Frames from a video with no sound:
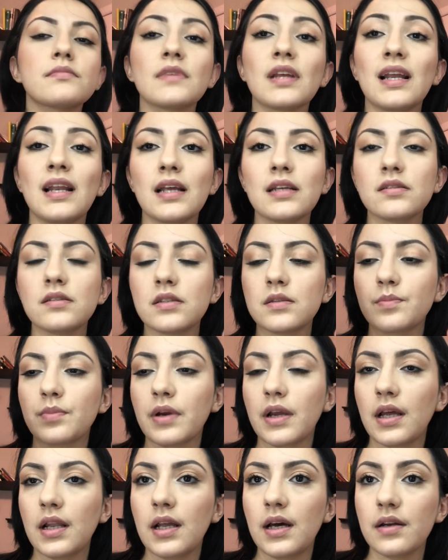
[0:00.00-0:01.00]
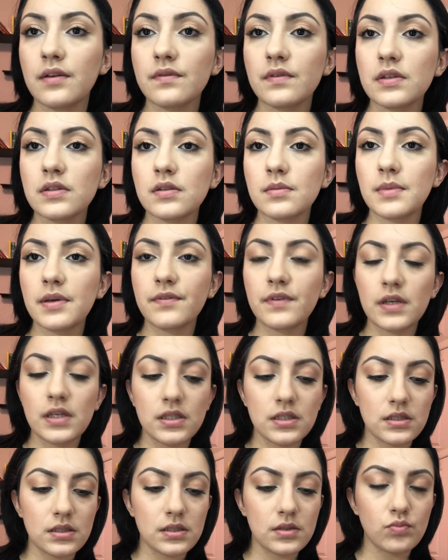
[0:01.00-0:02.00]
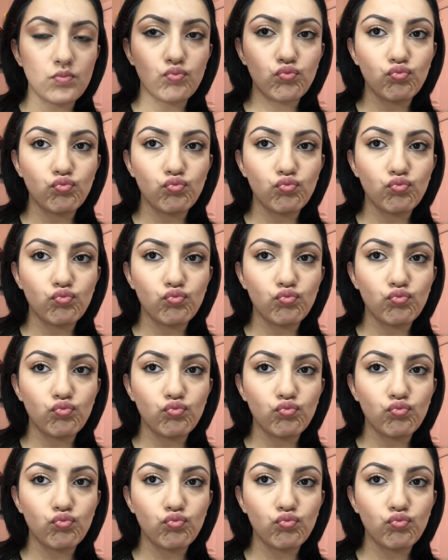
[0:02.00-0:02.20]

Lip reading: I like to spray a lot of this on my face,